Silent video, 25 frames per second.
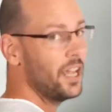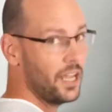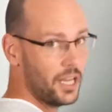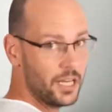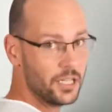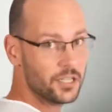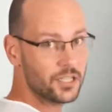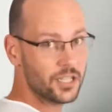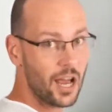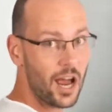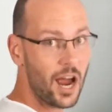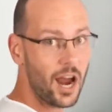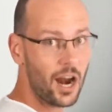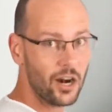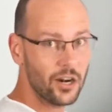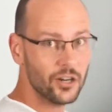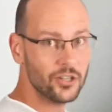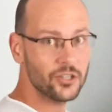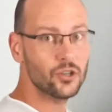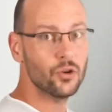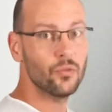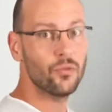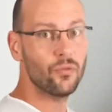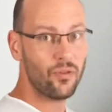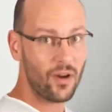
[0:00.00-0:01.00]
it's
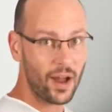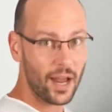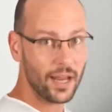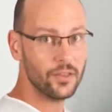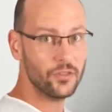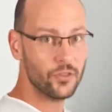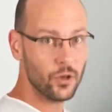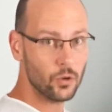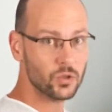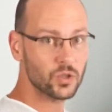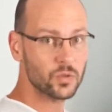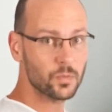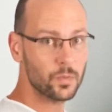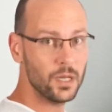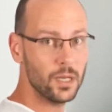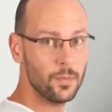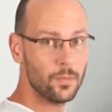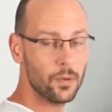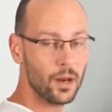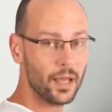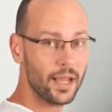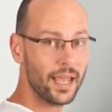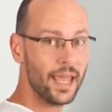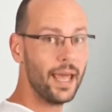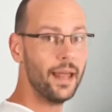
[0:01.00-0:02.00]
hard to find those
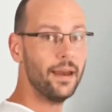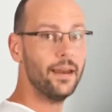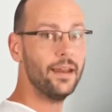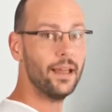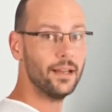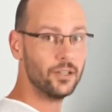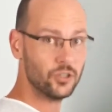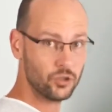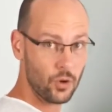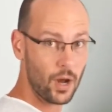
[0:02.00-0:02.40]
people again and